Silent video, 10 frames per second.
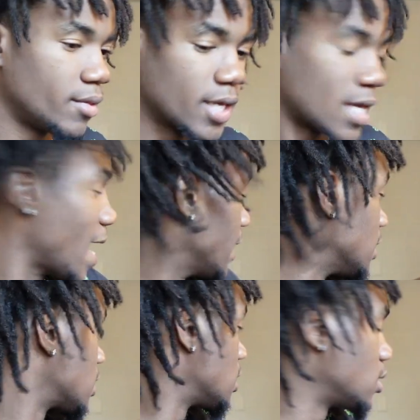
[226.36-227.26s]

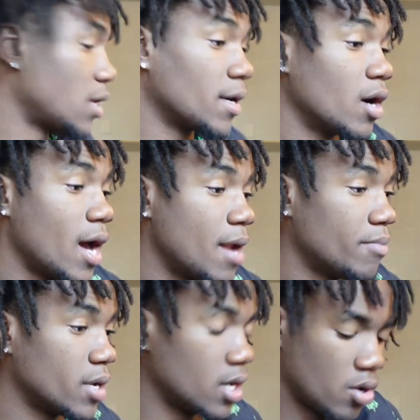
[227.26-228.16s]
case. Let me go ahead and
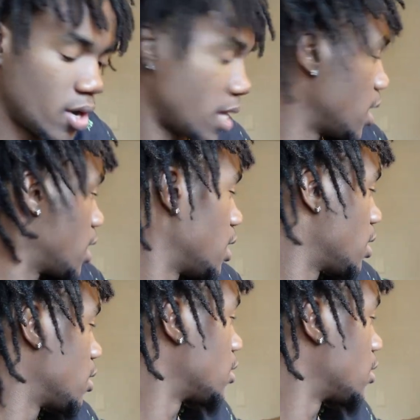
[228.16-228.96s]
put it on here.